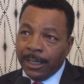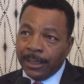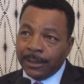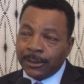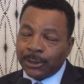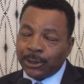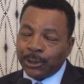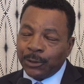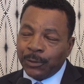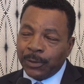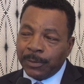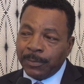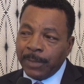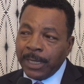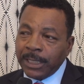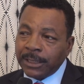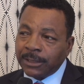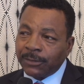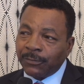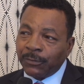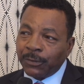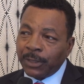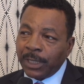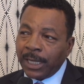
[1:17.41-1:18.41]
So it
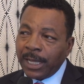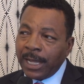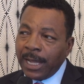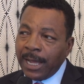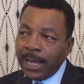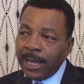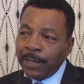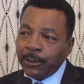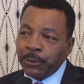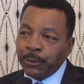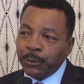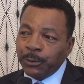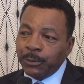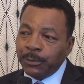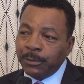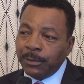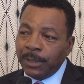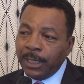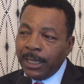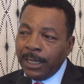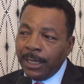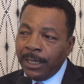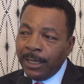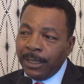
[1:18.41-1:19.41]
makes for a guy
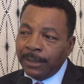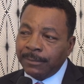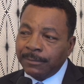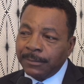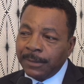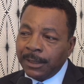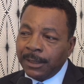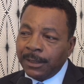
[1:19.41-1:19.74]
who